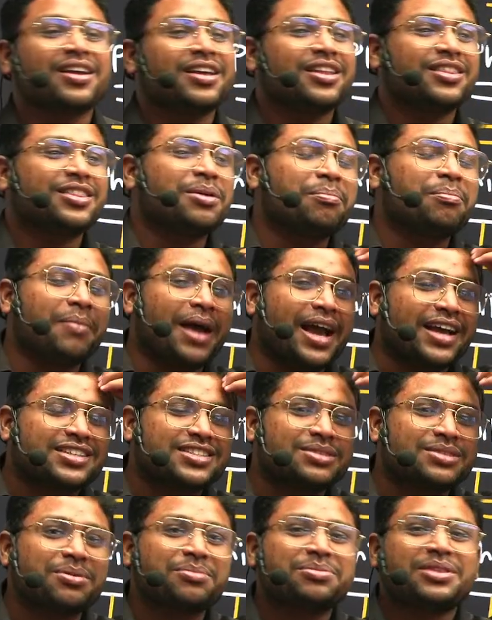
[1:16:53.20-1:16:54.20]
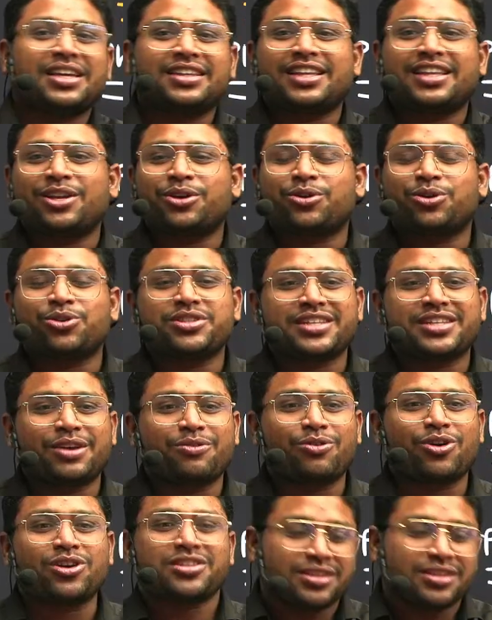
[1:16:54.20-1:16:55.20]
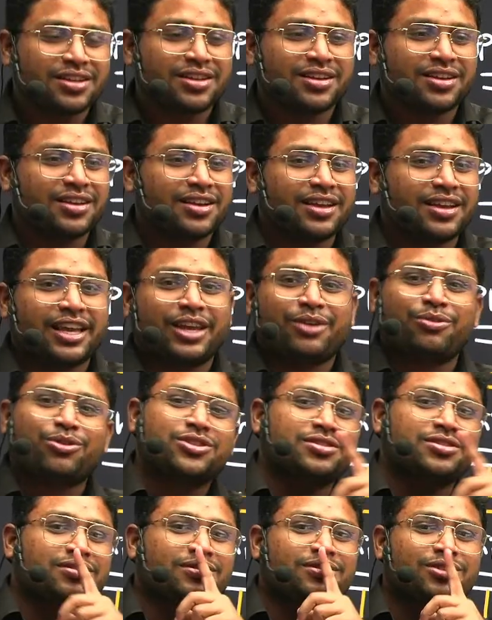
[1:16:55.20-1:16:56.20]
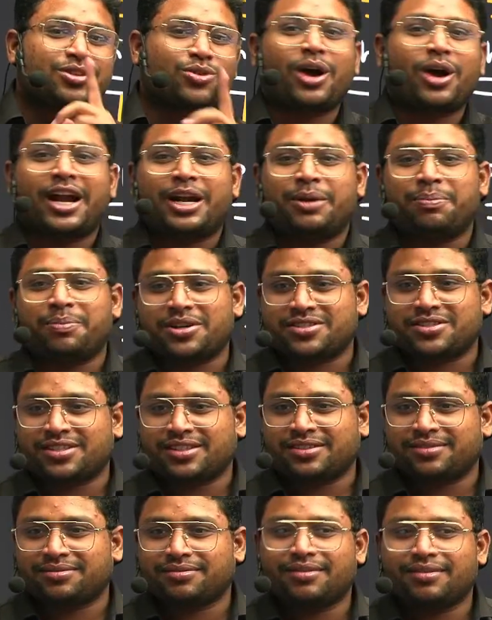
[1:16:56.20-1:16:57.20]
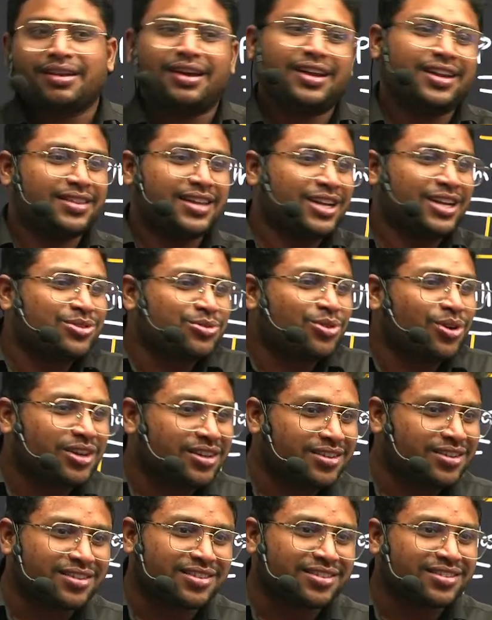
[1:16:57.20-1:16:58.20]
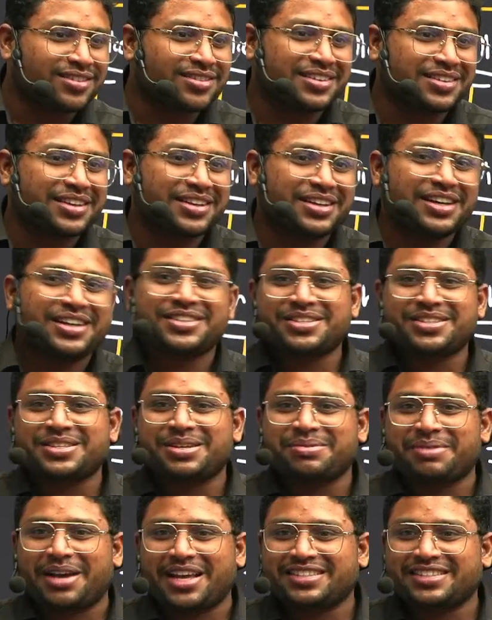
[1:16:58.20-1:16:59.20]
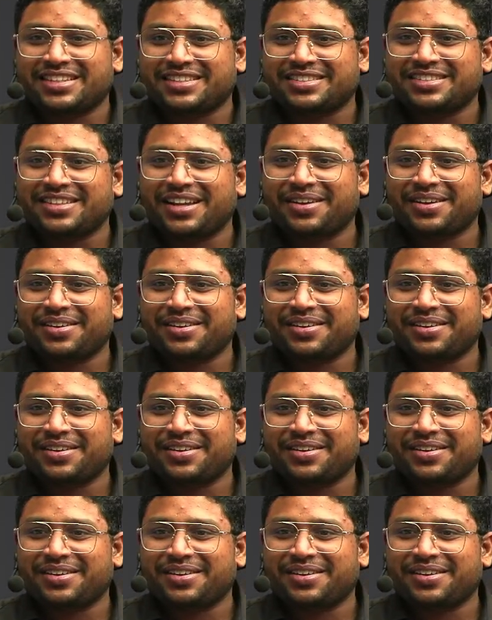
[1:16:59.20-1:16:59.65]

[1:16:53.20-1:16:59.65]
The maximum thing they could say was, he was quiet person. That's not a criticism as such. Na?